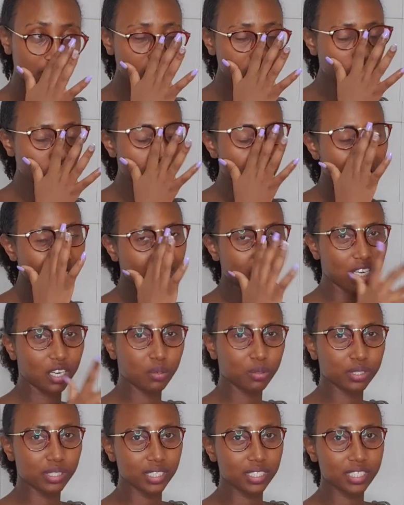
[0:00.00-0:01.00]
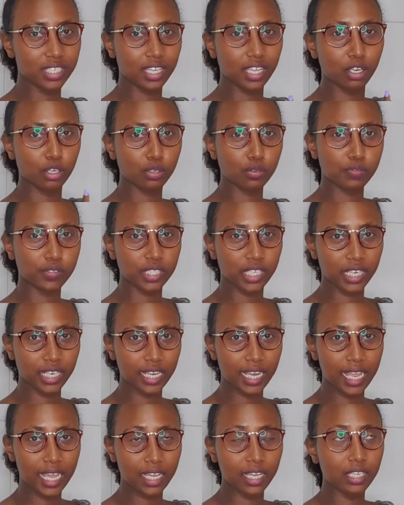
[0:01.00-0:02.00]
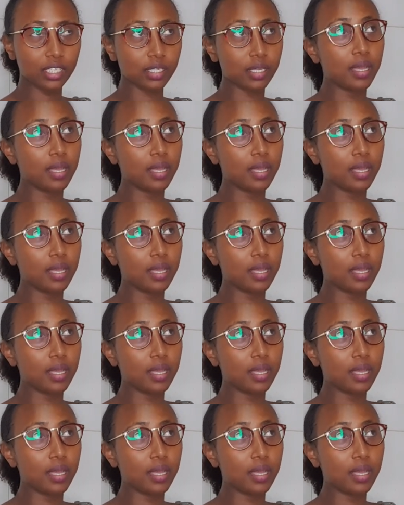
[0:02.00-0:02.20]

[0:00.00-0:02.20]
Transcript: so Atarah was eating a lot of Cerelac.